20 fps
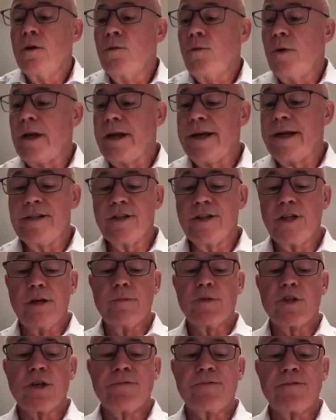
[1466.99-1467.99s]
Well, in
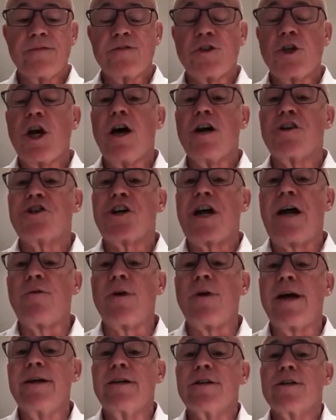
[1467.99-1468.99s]
terms of charge out
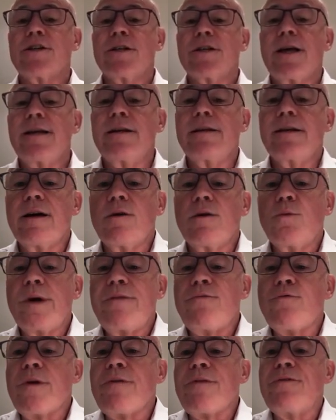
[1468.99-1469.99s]
rates, then uh,
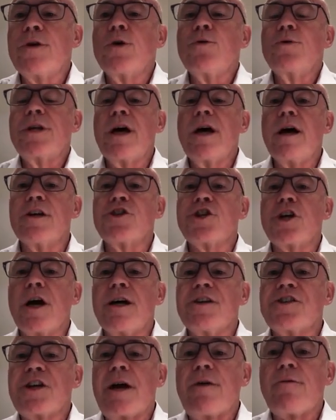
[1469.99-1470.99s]
we've reviewed our
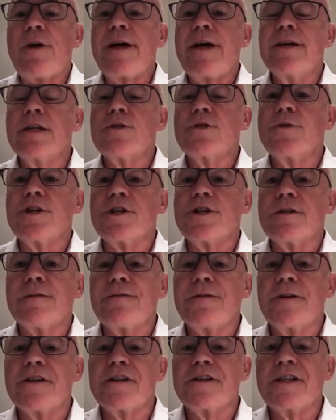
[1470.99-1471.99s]
charge out rates, which is the
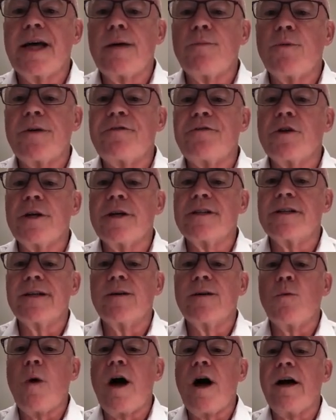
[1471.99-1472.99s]
first time we've done it in
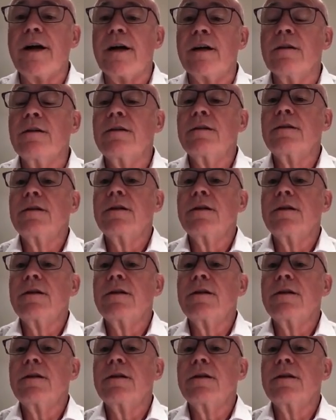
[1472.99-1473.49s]
a while.